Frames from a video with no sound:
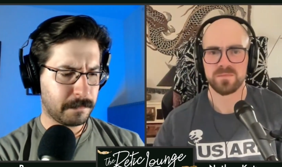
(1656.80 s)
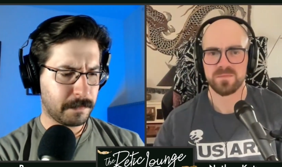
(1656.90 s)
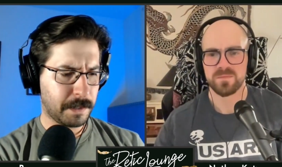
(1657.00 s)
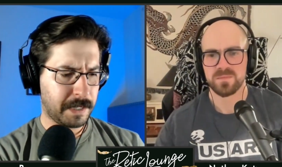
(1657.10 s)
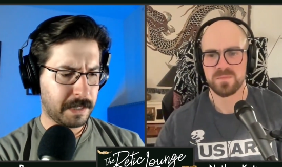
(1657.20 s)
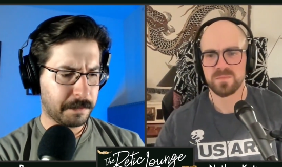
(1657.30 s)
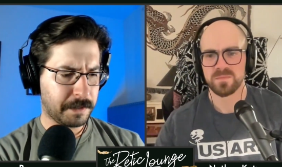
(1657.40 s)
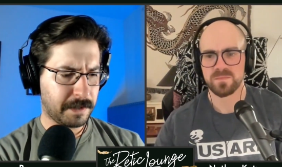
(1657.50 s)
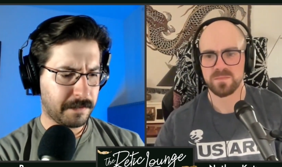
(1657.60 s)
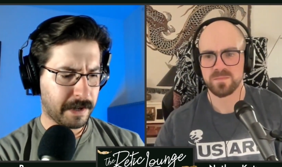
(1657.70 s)
Speaker 1: Let me
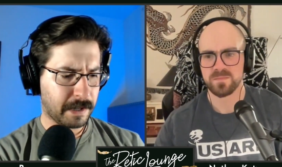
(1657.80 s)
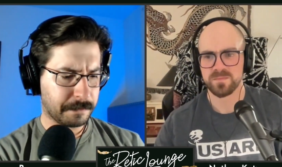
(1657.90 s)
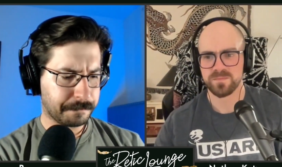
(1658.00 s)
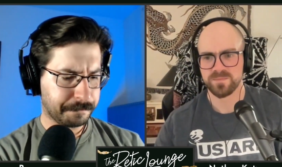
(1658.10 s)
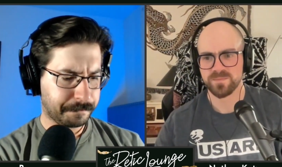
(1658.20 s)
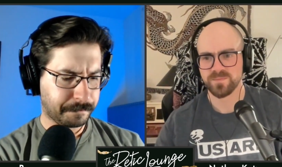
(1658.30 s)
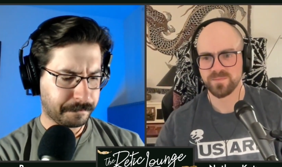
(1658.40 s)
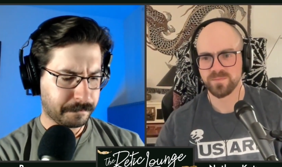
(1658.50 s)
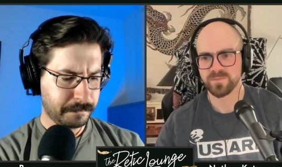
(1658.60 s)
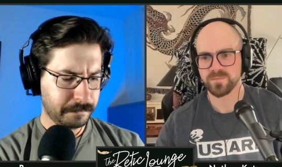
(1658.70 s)
see if I can
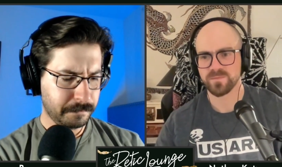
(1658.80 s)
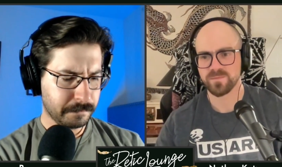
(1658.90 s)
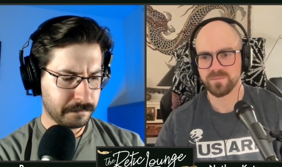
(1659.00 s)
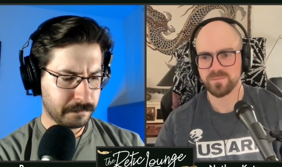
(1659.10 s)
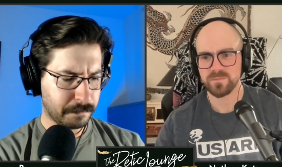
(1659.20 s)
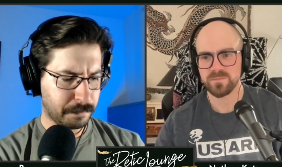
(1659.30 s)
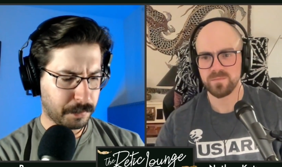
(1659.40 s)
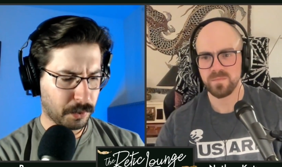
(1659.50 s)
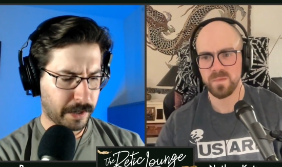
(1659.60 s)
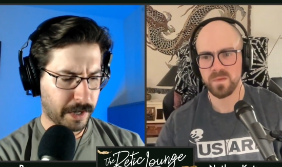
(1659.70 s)

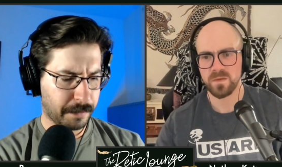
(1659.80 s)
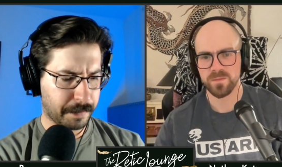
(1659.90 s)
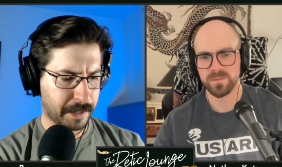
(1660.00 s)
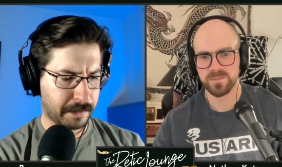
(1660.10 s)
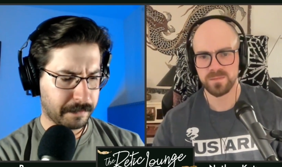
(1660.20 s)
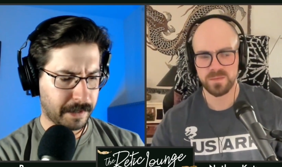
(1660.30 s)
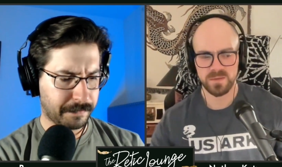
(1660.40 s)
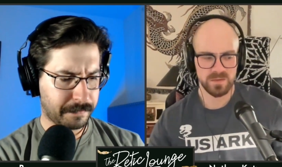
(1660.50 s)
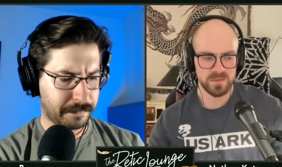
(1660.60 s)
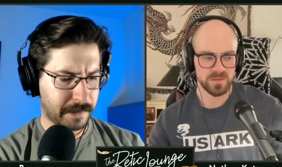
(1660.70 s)
pull it up, but
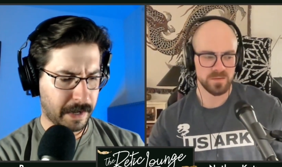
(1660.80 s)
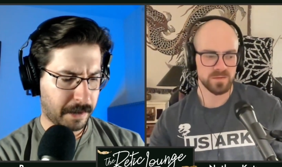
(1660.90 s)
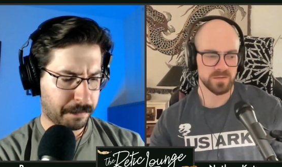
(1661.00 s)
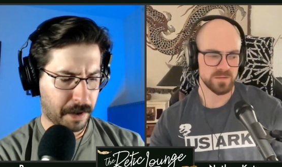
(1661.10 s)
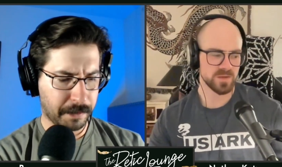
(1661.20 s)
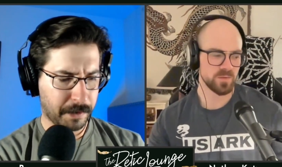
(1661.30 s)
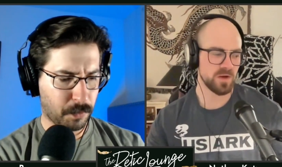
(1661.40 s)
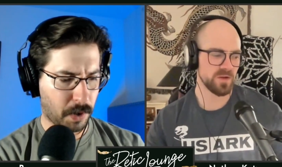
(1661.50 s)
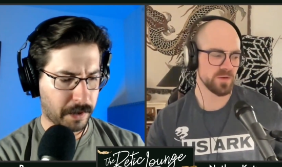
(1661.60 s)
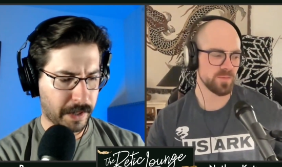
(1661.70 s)
if I probably
Speaker 2: so
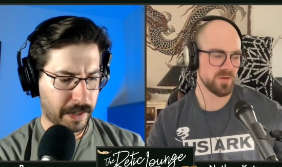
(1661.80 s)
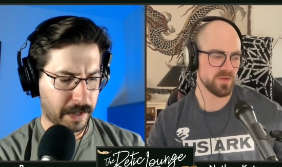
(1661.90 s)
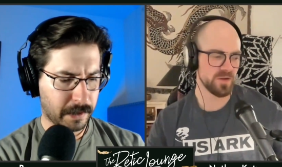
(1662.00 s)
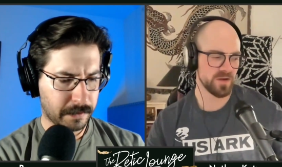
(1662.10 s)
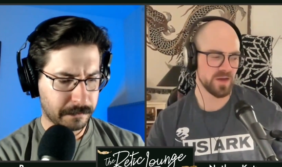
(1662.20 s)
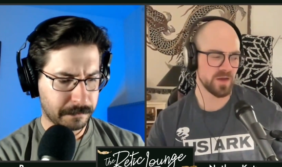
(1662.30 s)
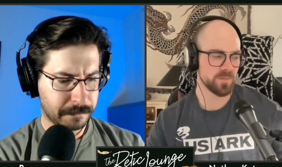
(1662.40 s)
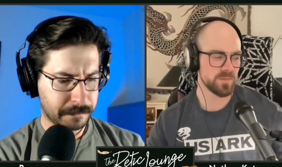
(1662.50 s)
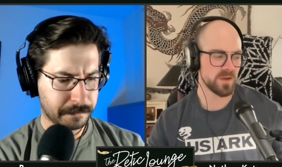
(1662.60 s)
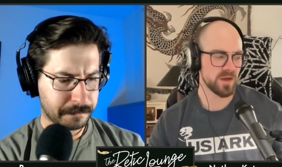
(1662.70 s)
while you're pulling it
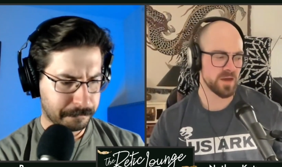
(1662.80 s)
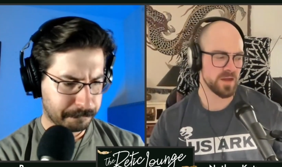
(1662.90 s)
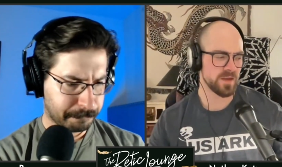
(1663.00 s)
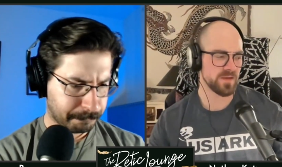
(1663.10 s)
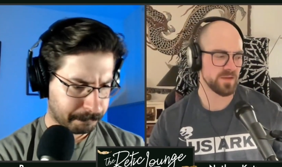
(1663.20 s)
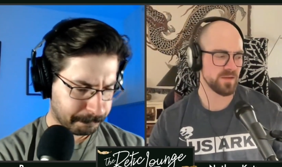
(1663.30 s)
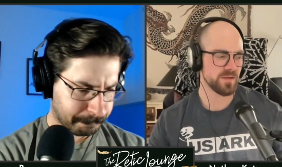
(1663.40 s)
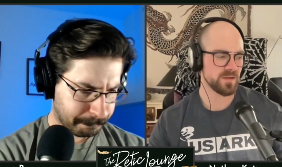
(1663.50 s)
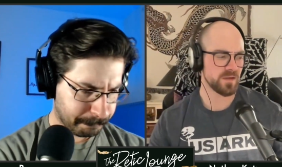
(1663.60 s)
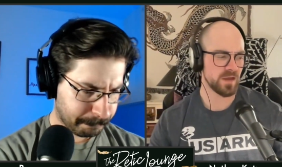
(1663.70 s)
up,
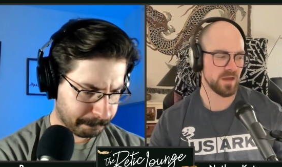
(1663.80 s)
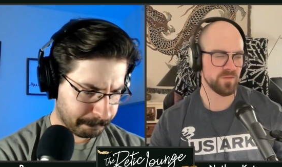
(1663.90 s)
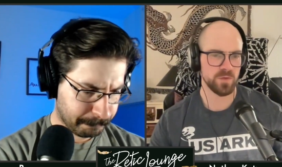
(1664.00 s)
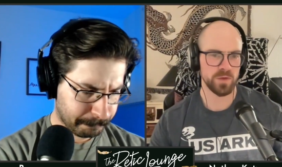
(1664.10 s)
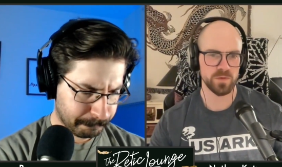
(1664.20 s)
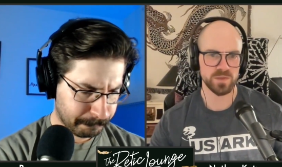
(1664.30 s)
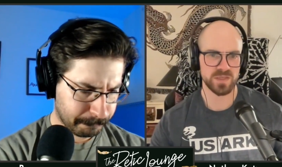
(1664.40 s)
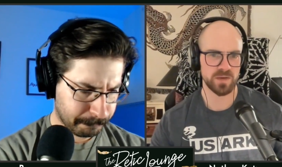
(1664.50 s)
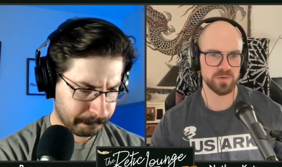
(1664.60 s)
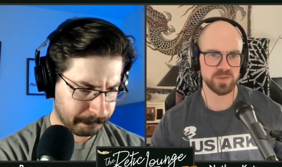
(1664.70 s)
have you used
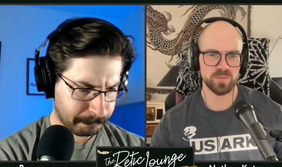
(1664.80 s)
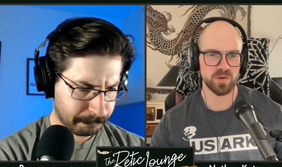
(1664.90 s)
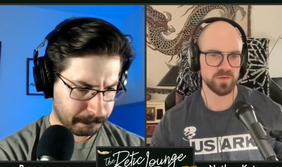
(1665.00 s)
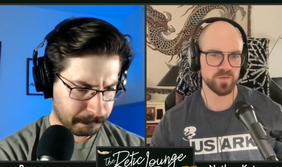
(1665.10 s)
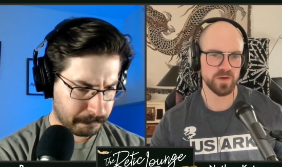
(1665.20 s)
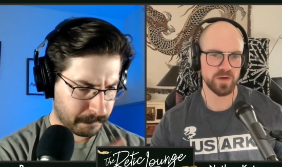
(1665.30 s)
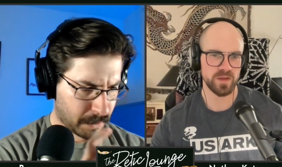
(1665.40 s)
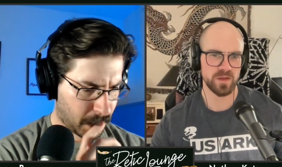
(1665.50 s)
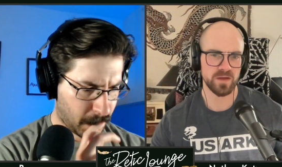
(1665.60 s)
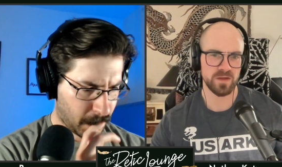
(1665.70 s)
cypress mulch for
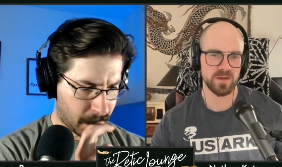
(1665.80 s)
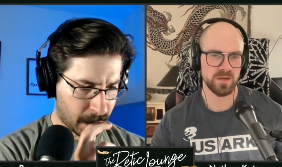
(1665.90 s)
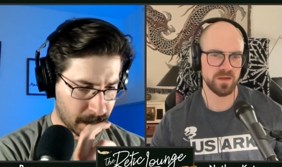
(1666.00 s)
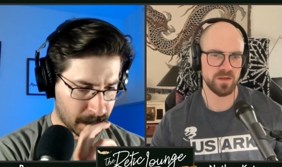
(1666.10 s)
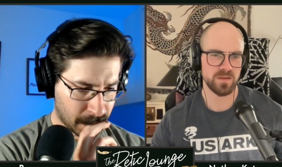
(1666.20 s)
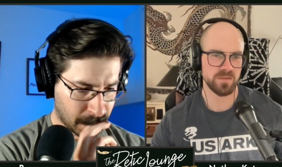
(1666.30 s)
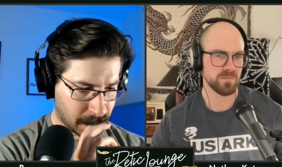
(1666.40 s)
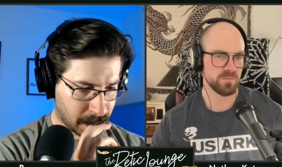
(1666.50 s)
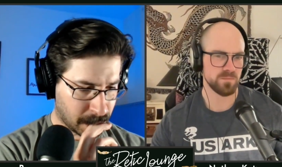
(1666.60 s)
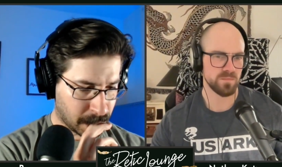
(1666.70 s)
anything in
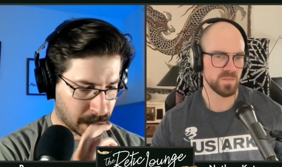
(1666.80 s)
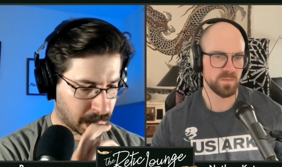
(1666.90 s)
the